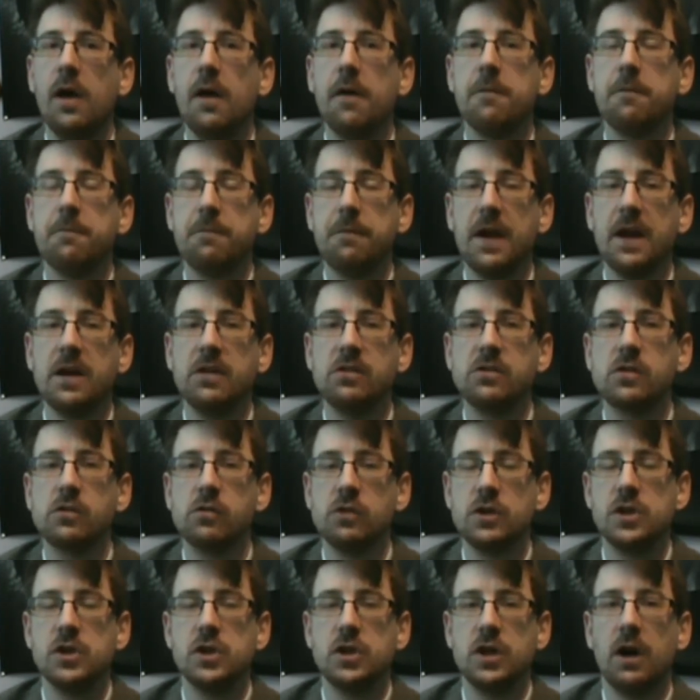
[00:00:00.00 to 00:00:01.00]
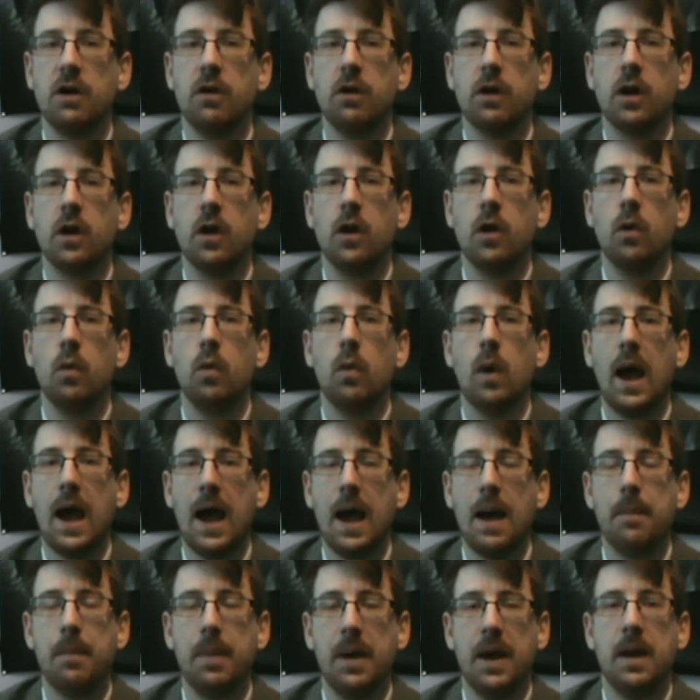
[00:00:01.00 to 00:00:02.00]
face Chris Jericho
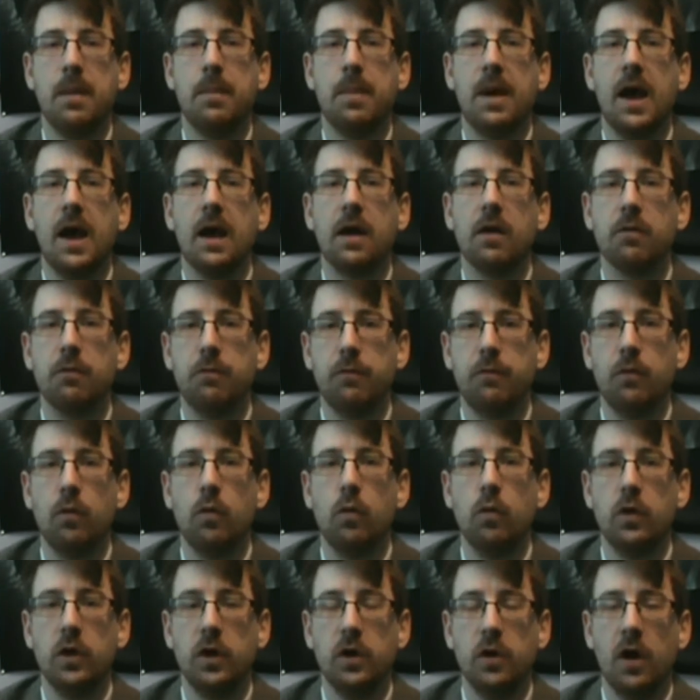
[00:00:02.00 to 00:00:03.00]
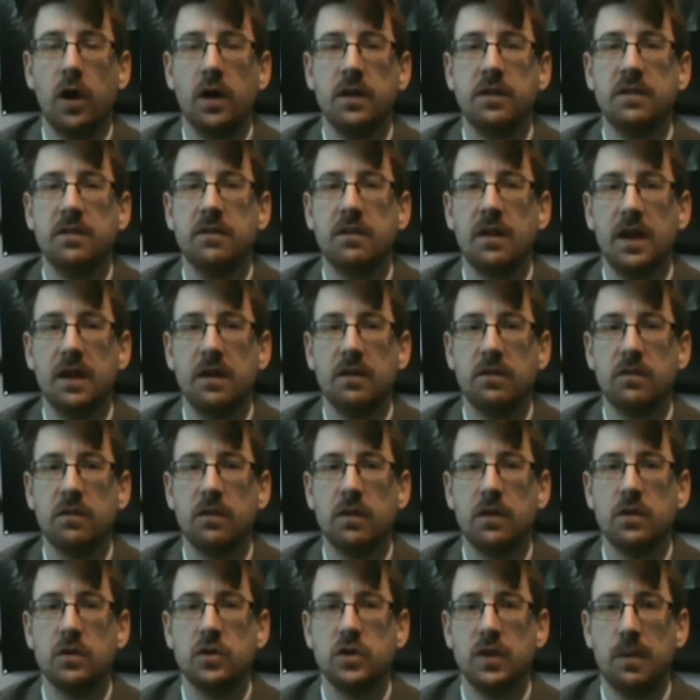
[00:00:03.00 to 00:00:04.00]
at Payback for the United States
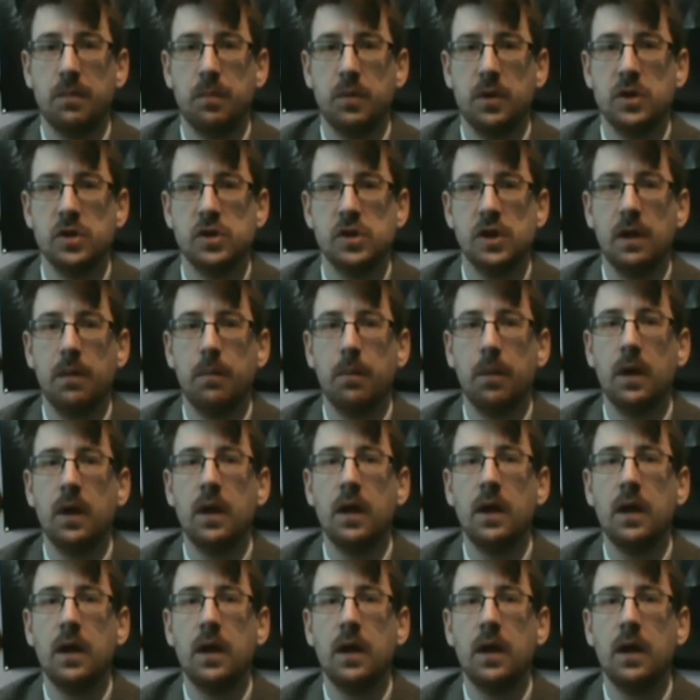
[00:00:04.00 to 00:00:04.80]
Championship.